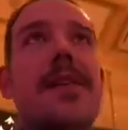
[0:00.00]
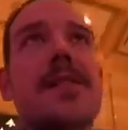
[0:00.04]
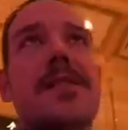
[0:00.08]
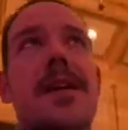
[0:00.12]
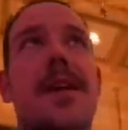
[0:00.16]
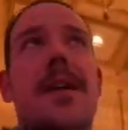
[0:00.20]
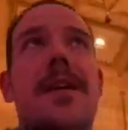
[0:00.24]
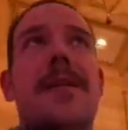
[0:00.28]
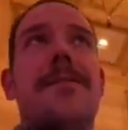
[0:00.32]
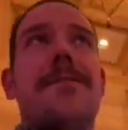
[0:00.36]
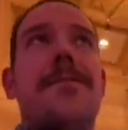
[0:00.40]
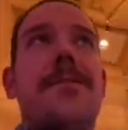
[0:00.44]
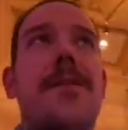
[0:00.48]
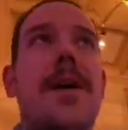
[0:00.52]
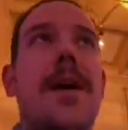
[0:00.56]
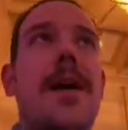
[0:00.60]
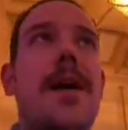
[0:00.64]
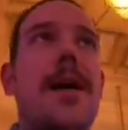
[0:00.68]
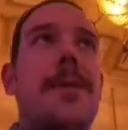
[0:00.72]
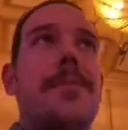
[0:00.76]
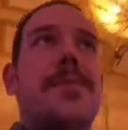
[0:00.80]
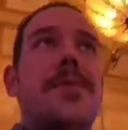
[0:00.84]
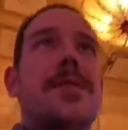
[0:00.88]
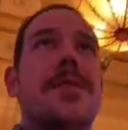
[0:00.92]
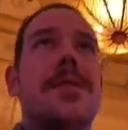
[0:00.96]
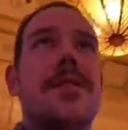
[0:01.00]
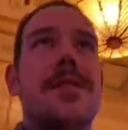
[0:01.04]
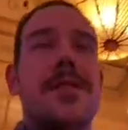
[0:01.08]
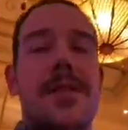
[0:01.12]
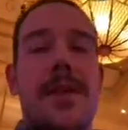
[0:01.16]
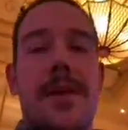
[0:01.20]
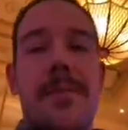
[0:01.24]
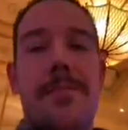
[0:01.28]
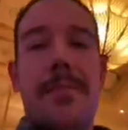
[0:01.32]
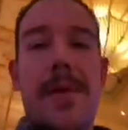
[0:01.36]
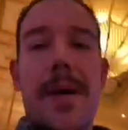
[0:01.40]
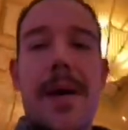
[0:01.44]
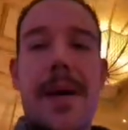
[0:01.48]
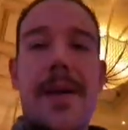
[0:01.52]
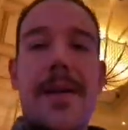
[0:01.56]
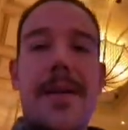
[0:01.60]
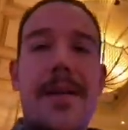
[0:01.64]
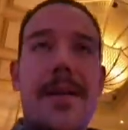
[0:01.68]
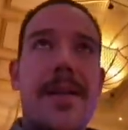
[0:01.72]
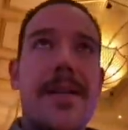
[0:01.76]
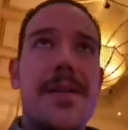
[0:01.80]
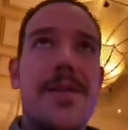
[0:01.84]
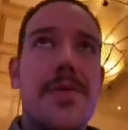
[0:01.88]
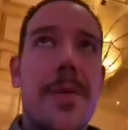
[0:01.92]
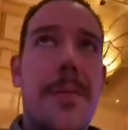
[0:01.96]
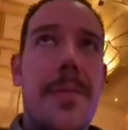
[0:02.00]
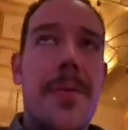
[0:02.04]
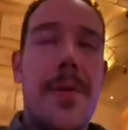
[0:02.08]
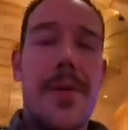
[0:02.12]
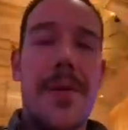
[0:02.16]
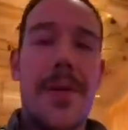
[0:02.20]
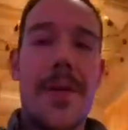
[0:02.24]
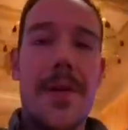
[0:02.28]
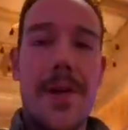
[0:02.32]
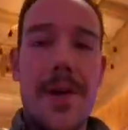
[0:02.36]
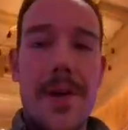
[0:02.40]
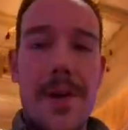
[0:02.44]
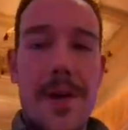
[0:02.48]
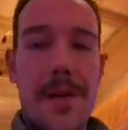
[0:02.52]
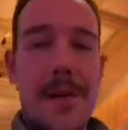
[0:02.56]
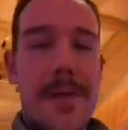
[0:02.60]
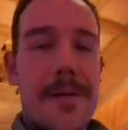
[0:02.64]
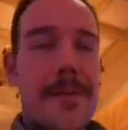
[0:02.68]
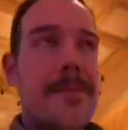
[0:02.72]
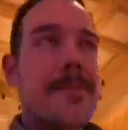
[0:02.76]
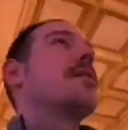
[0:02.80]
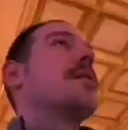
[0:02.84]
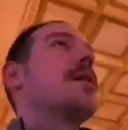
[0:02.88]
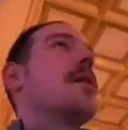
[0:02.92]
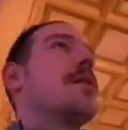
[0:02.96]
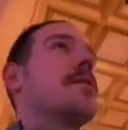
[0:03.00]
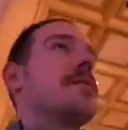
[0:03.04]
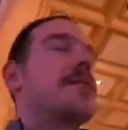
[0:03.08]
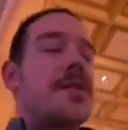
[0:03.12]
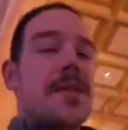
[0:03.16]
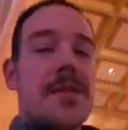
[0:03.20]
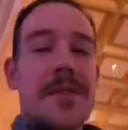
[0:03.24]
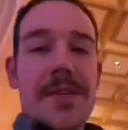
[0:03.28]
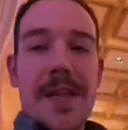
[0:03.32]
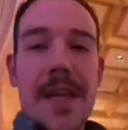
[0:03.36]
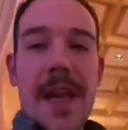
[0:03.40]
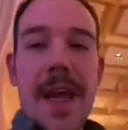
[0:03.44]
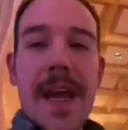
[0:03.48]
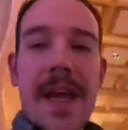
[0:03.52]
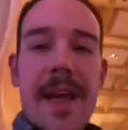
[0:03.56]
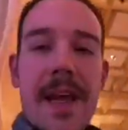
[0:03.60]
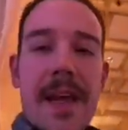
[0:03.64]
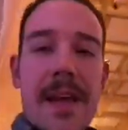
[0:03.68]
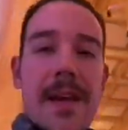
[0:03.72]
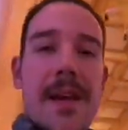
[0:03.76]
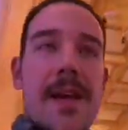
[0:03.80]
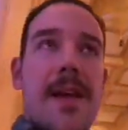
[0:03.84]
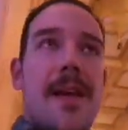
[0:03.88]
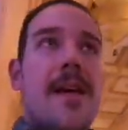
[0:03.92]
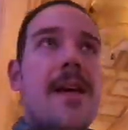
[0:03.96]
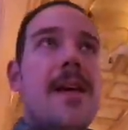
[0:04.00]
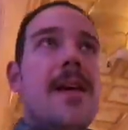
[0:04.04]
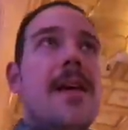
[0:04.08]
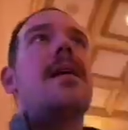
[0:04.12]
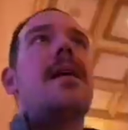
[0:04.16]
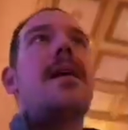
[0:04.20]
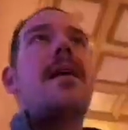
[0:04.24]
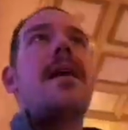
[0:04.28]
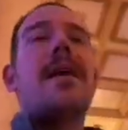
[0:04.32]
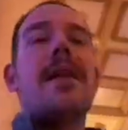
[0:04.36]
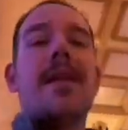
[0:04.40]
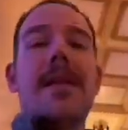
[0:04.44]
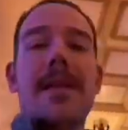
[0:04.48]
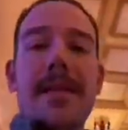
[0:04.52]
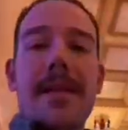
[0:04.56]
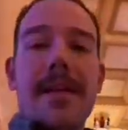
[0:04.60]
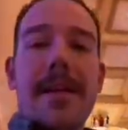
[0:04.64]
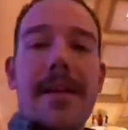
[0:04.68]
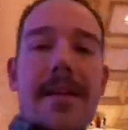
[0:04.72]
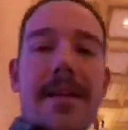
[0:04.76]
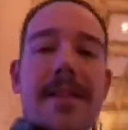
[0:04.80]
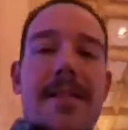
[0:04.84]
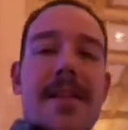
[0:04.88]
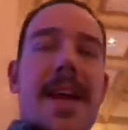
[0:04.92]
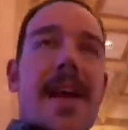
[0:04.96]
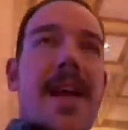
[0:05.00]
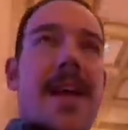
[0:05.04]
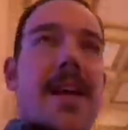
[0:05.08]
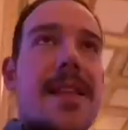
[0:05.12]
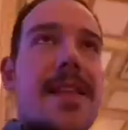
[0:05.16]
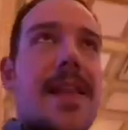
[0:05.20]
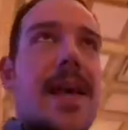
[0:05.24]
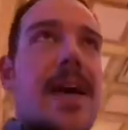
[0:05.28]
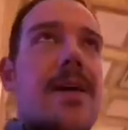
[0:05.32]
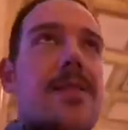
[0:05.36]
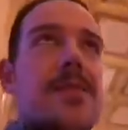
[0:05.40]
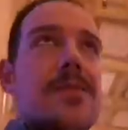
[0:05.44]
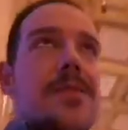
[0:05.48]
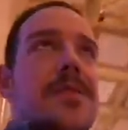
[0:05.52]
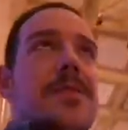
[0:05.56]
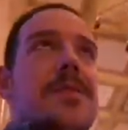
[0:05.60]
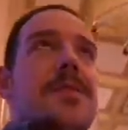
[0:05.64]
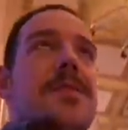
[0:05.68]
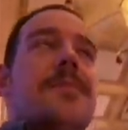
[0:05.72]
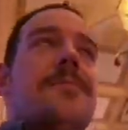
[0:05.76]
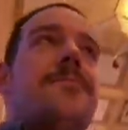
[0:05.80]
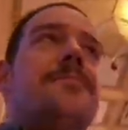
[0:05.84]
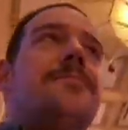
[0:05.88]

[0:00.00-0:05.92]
ace high flop just because they bet. So we put in the call. Turns an eight, and he leads 8,000.